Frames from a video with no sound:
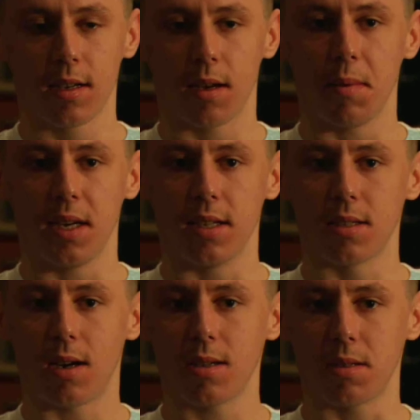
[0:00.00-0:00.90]
I mean, it's
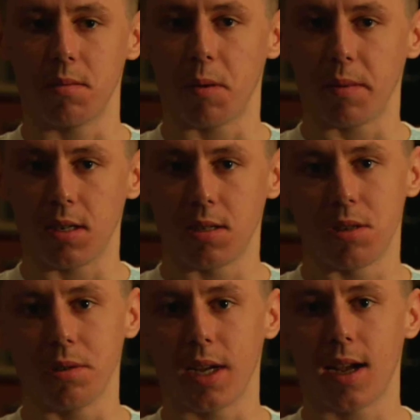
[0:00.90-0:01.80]
awesome. I mean, there's
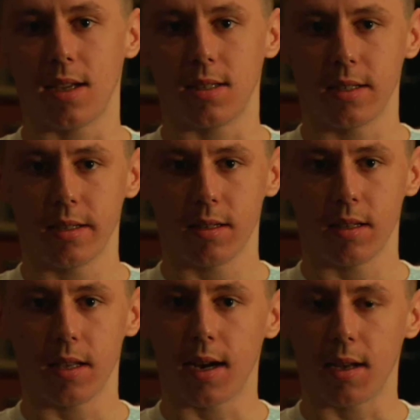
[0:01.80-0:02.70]
two guys
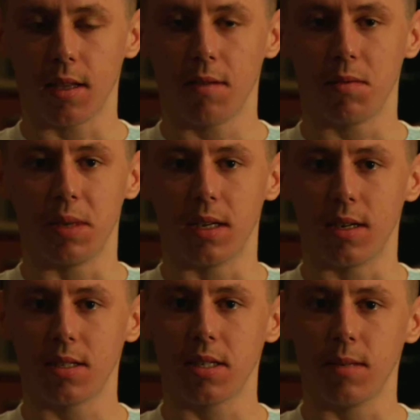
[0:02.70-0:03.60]
that I'd love to be on
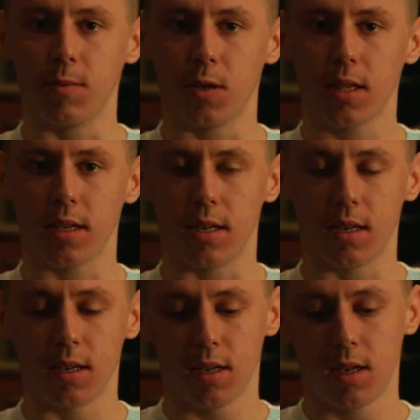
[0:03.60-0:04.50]
a team with, and
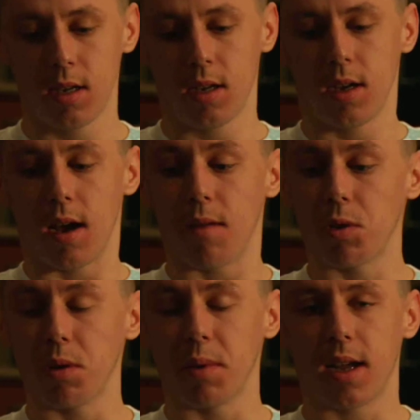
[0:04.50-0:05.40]
I've
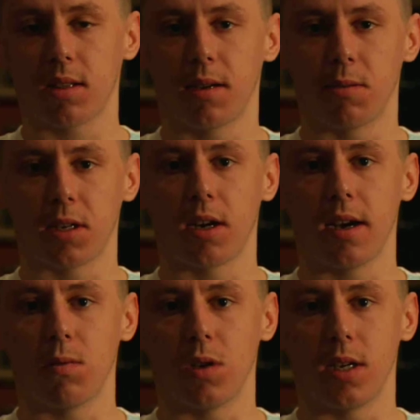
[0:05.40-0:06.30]
only been out there with
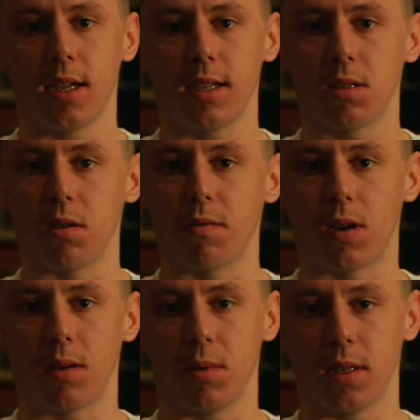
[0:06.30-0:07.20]
Grant one day so
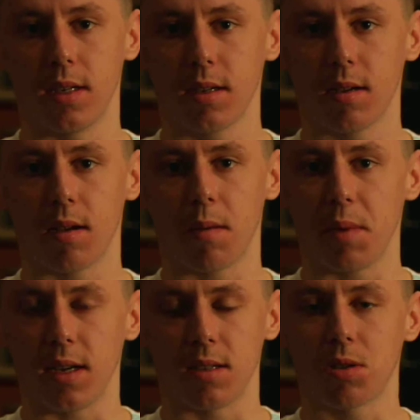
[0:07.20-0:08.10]
far, but I
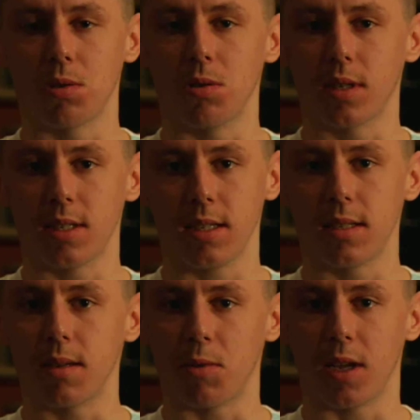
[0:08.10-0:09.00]
mean, it's cool because he's
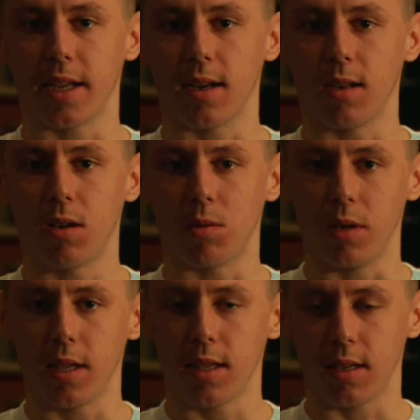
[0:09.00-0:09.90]
someone I get along
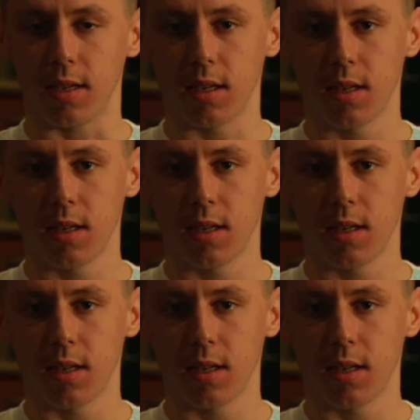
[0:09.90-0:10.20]
with, and